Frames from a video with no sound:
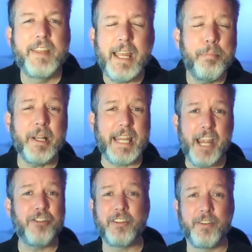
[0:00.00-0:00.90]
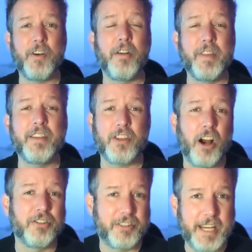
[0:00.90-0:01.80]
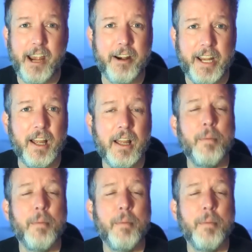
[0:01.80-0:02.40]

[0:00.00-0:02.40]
The implications of all this are scary,